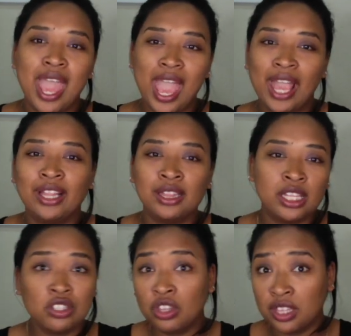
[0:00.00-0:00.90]
and these
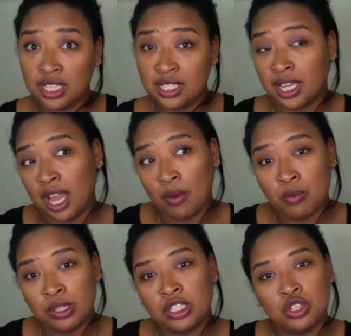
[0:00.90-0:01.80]
are things that come
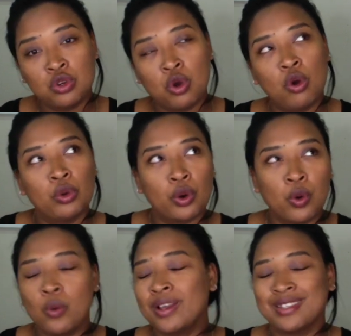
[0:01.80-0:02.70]
with it. You can't
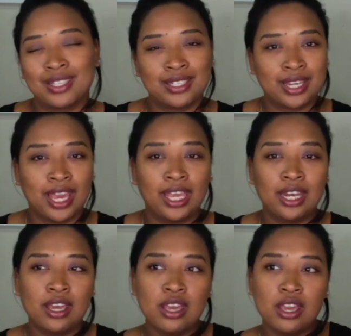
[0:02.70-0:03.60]
always sustain
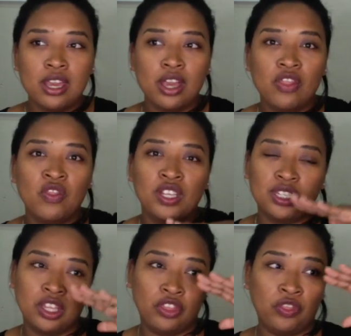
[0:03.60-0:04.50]
this
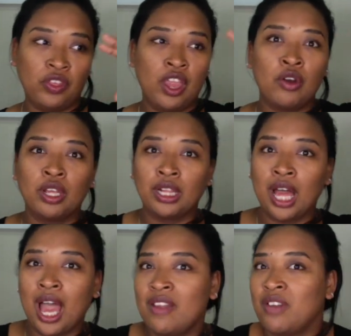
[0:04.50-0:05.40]
ethereal
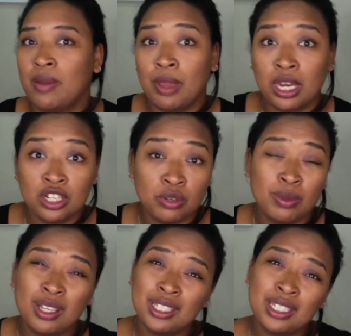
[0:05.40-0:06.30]
high vibe energy
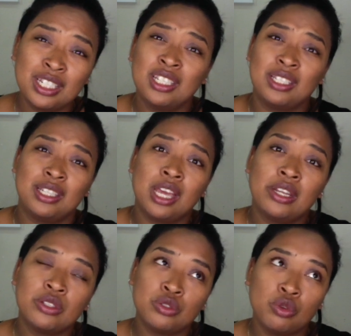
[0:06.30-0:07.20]
because that
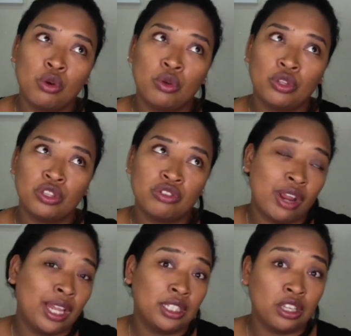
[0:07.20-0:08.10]
is not the
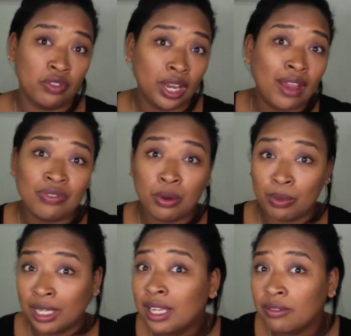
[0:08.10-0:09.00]
reality of the life that we
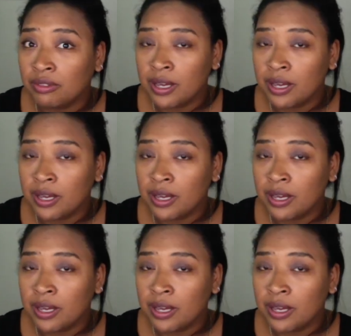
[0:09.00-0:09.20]
live.